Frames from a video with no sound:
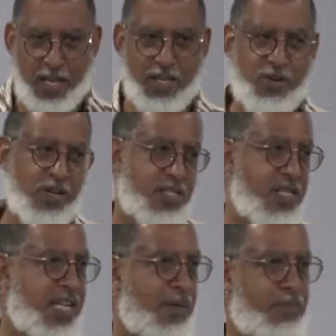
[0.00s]
you didn't
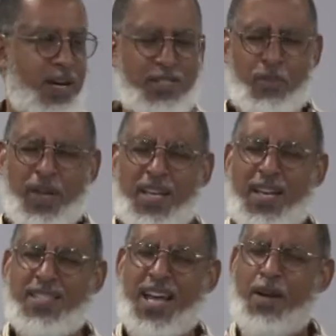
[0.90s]
see that bus, but
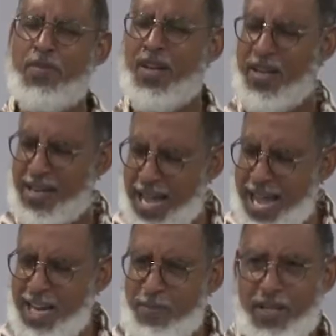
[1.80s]
because I'm your
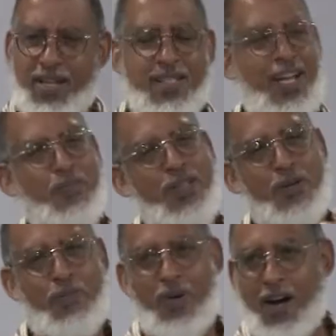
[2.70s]
daddy, because I'm
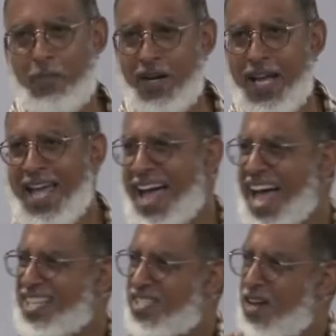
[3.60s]
your mama,
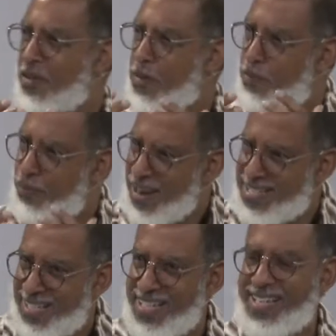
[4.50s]
I saw the
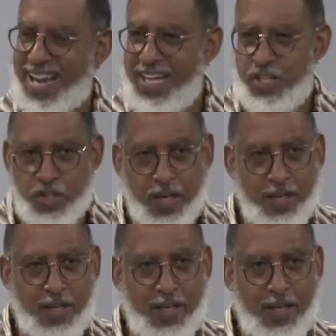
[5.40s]
present danger.